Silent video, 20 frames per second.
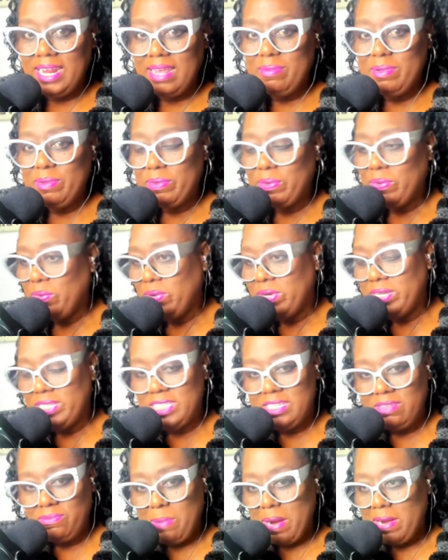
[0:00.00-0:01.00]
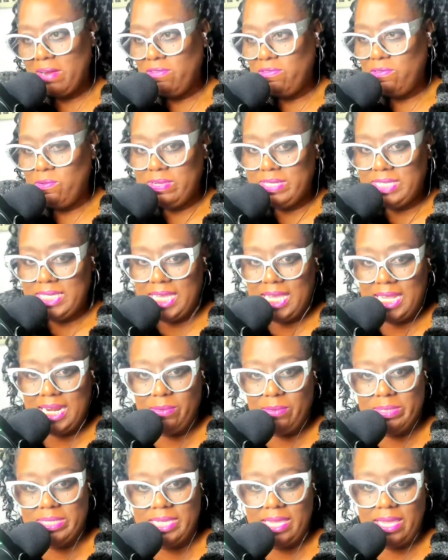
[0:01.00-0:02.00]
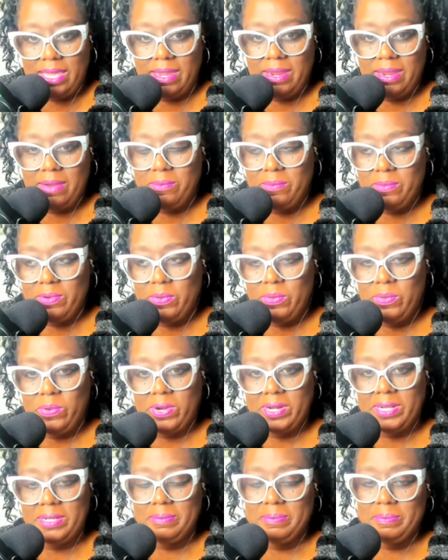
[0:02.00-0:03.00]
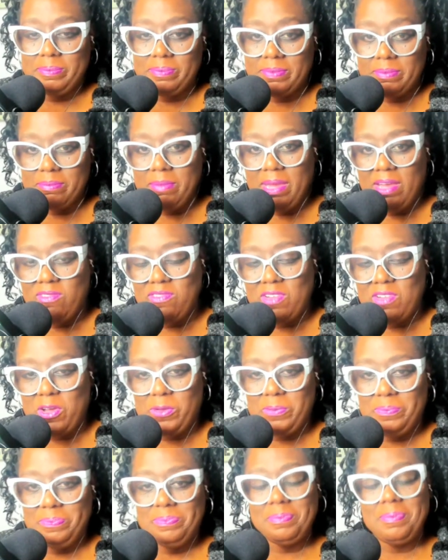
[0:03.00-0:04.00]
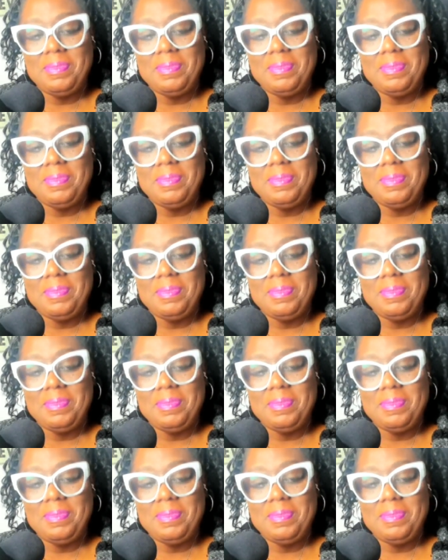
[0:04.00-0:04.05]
I've been recording. This is the fourth time I recorded. My fault.